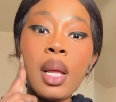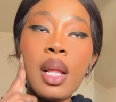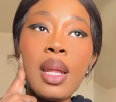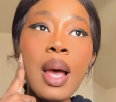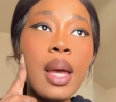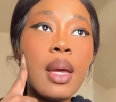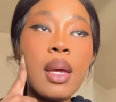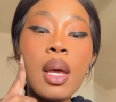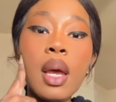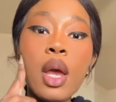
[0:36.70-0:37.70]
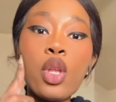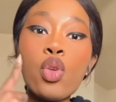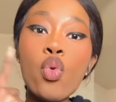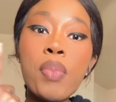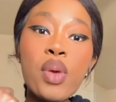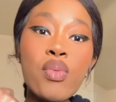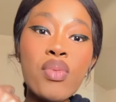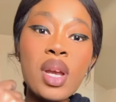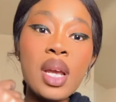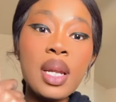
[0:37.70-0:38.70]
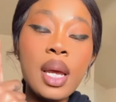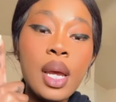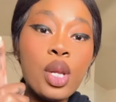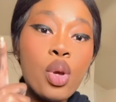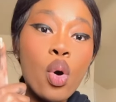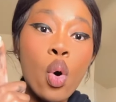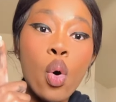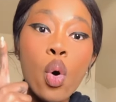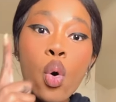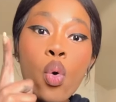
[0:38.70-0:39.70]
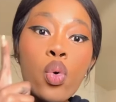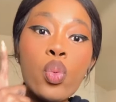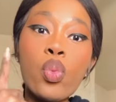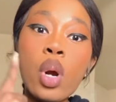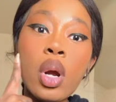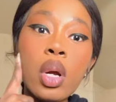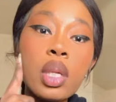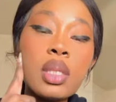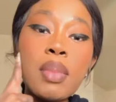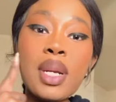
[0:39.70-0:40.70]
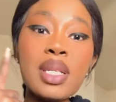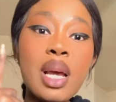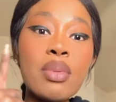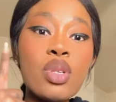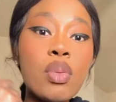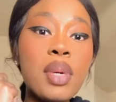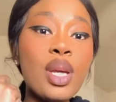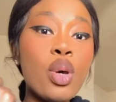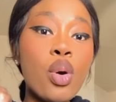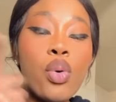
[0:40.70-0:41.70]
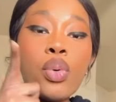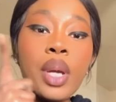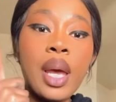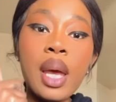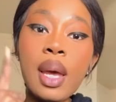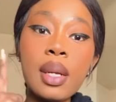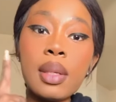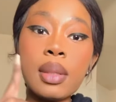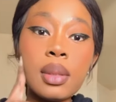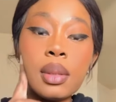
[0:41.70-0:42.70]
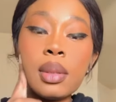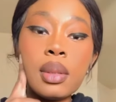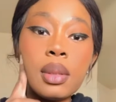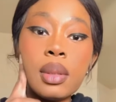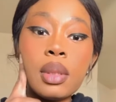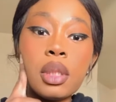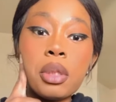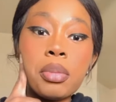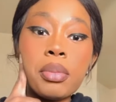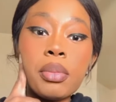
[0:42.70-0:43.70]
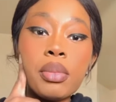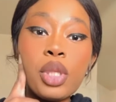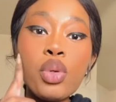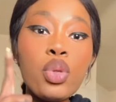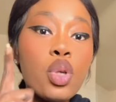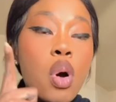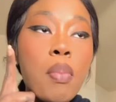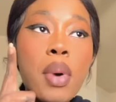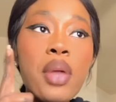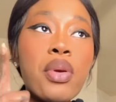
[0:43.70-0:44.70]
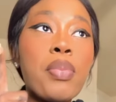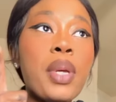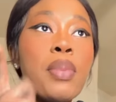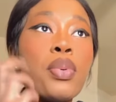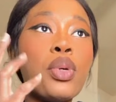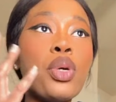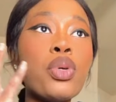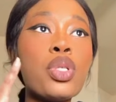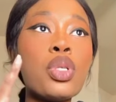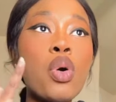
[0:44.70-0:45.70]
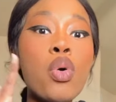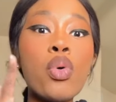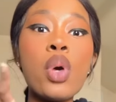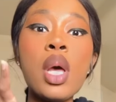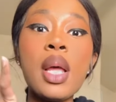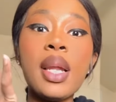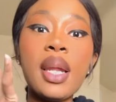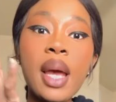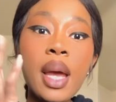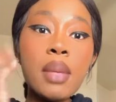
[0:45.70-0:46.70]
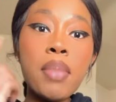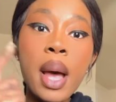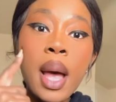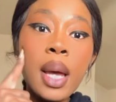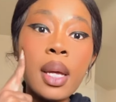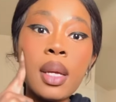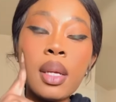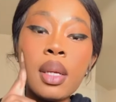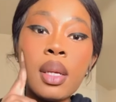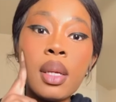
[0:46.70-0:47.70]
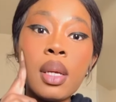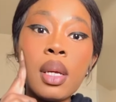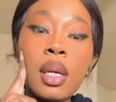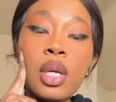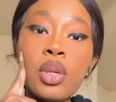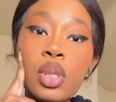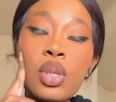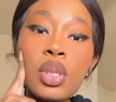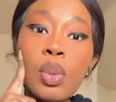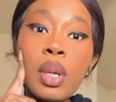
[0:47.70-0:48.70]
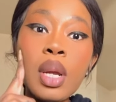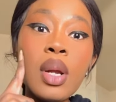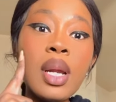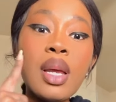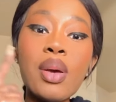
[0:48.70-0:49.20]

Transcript: like and you be really in your own world some of the times you be in your own head you don't bother people you're so laid back you you see what you're